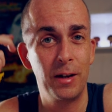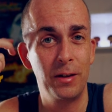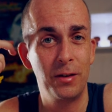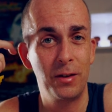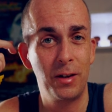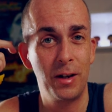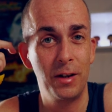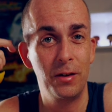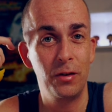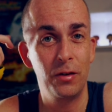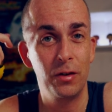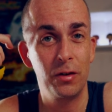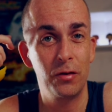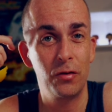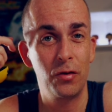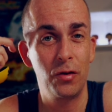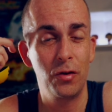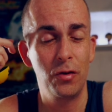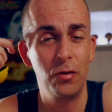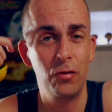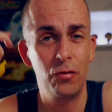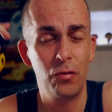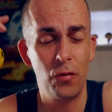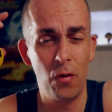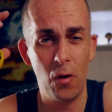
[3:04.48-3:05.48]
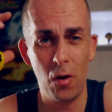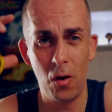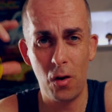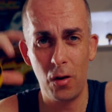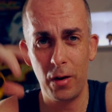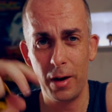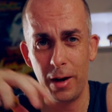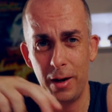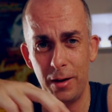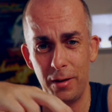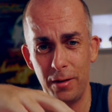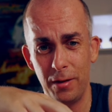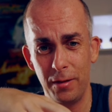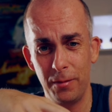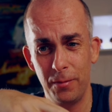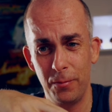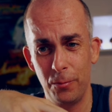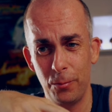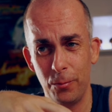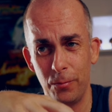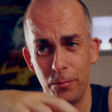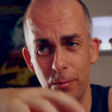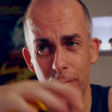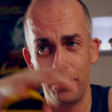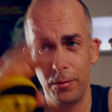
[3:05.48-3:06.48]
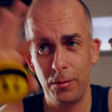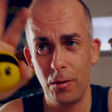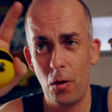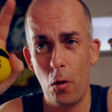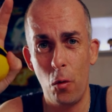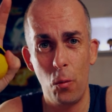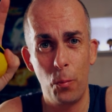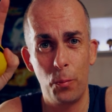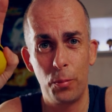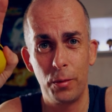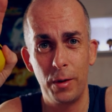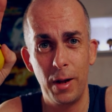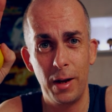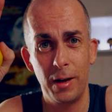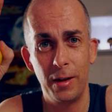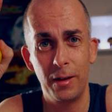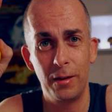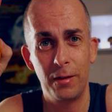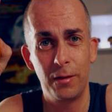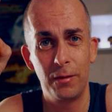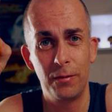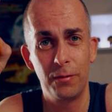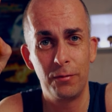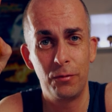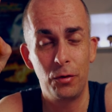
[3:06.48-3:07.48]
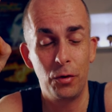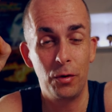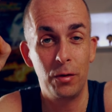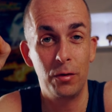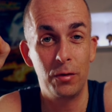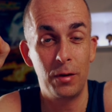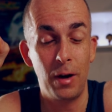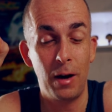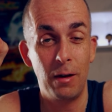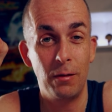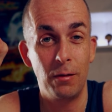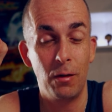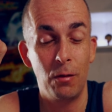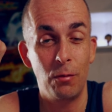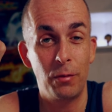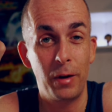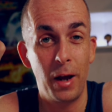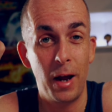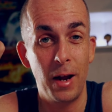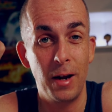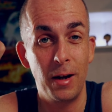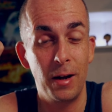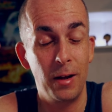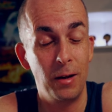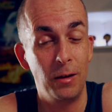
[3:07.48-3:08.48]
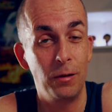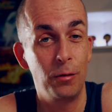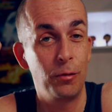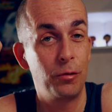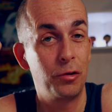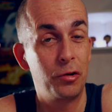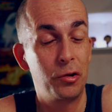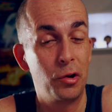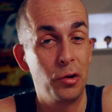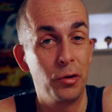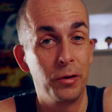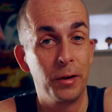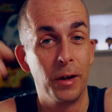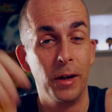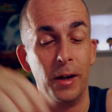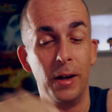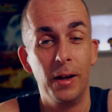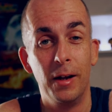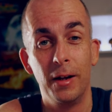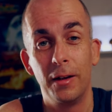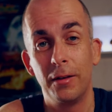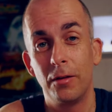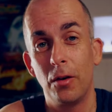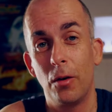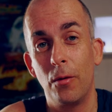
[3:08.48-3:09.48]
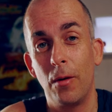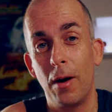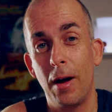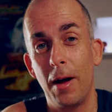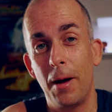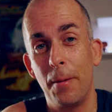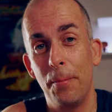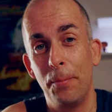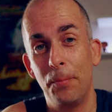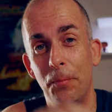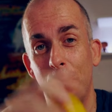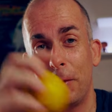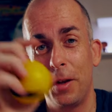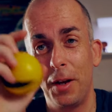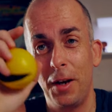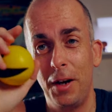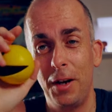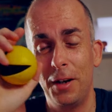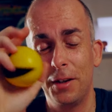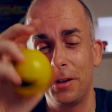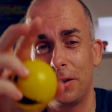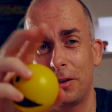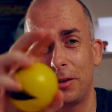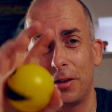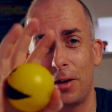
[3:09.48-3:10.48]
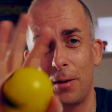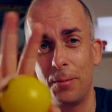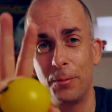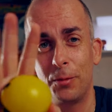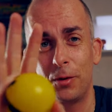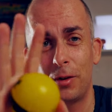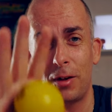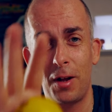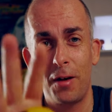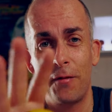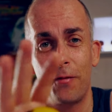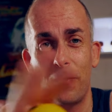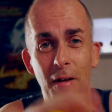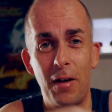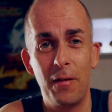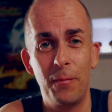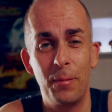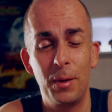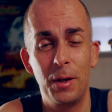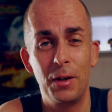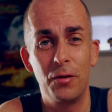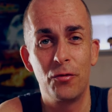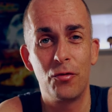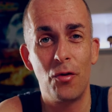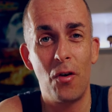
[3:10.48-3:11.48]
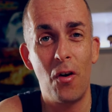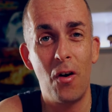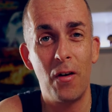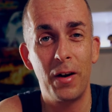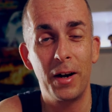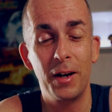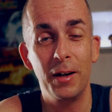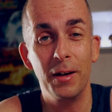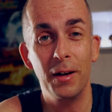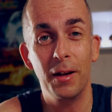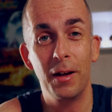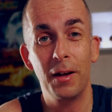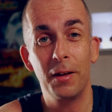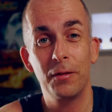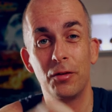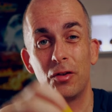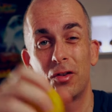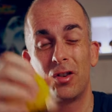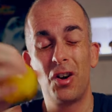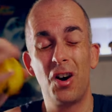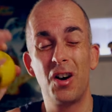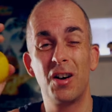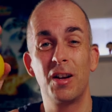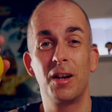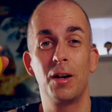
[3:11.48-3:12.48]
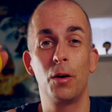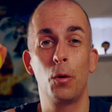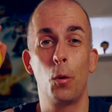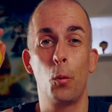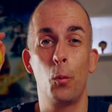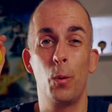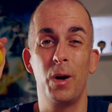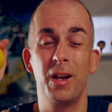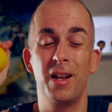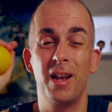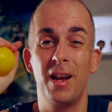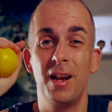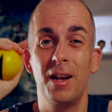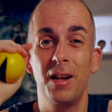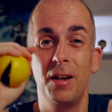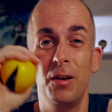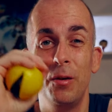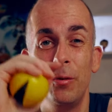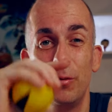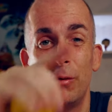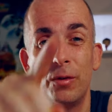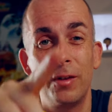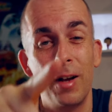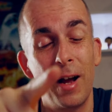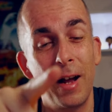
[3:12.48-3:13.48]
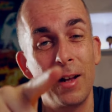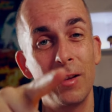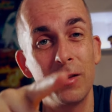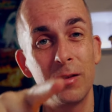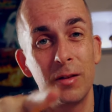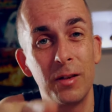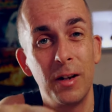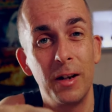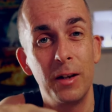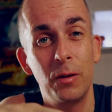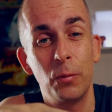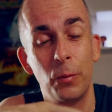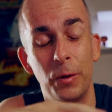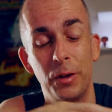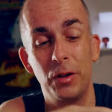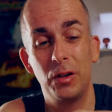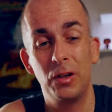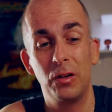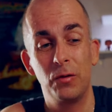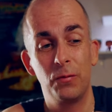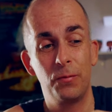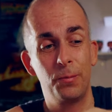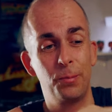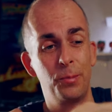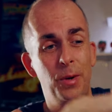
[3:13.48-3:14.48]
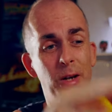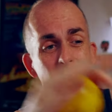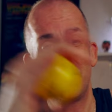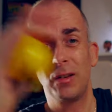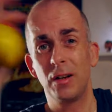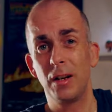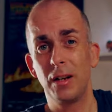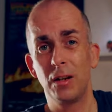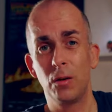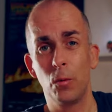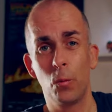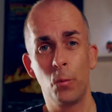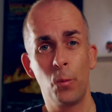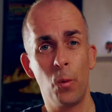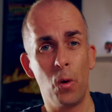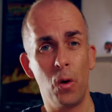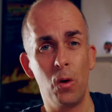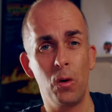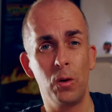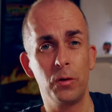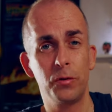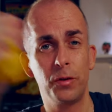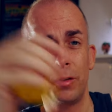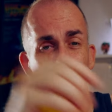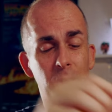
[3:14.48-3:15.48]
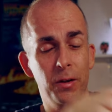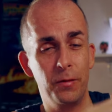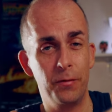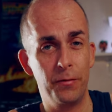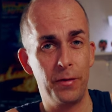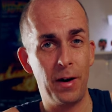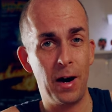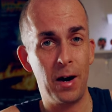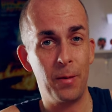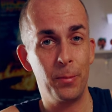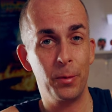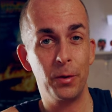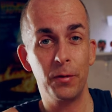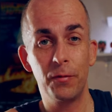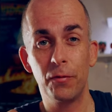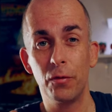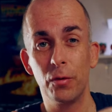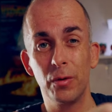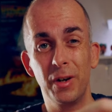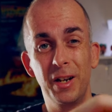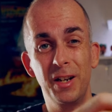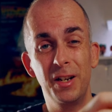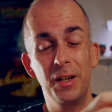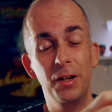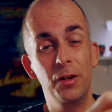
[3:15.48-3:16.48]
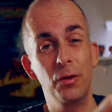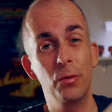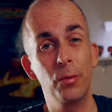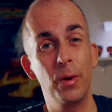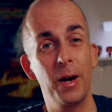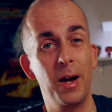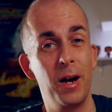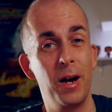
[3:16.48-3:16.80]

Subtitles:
I can just draw and hope that it turns out okay and looks good. So here's some stuff I've been drawing. Starting with a new tile set, which is basically the walls and the environment for a new